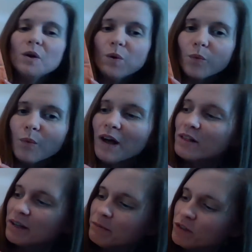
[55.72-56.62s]

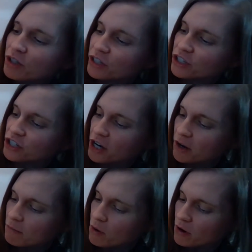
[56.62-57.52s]
Welcome to the
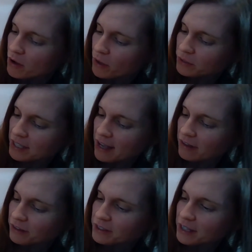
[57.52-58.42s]
Sharemore
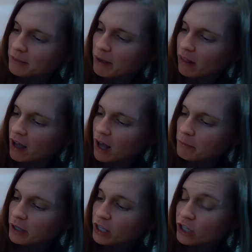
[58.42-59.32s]
Hotel, said the
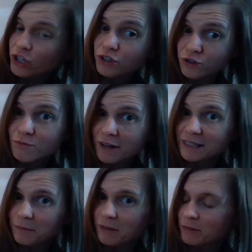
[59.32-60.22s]
bellhop. You
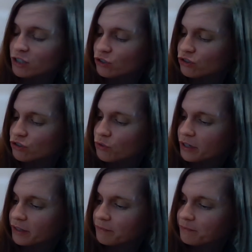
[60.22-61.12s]
must be Mr.
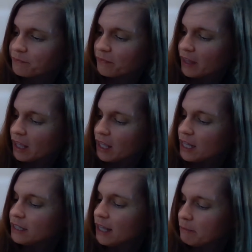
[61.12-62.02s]
Snore.
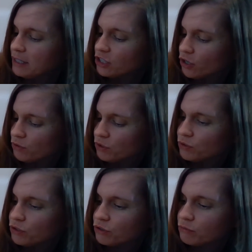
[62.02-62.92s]
Let me show you
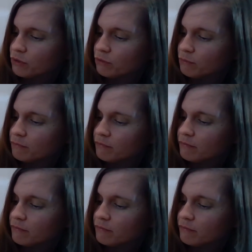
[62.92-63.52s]
to your room.